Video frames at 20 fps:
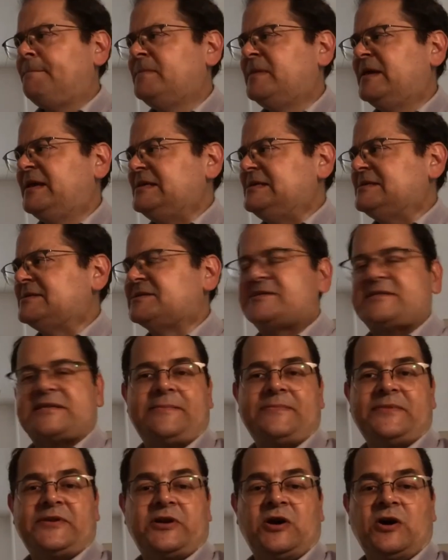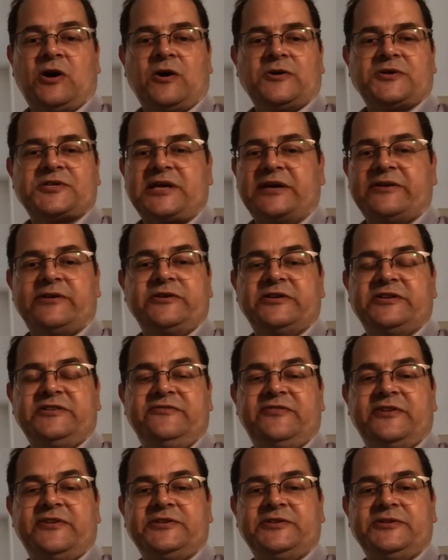in seminars, I don't
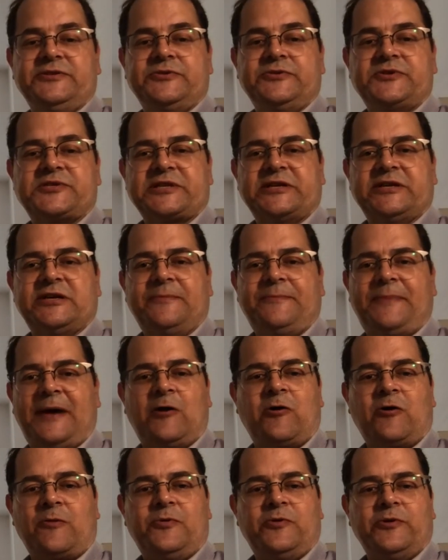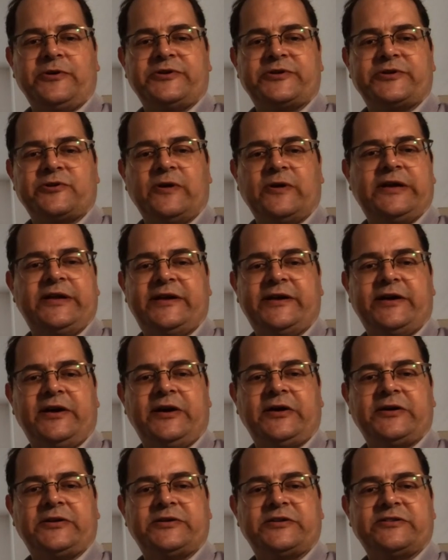even use PowerPoint or any
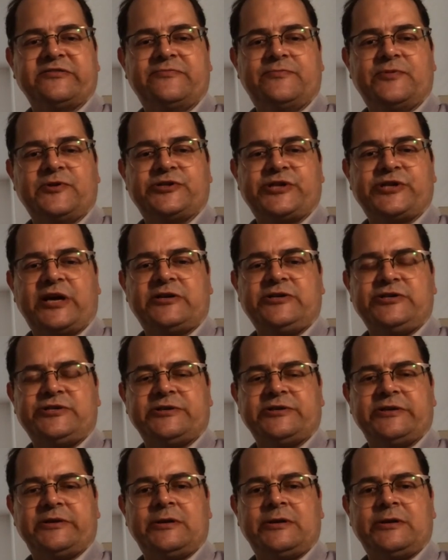kind of projection.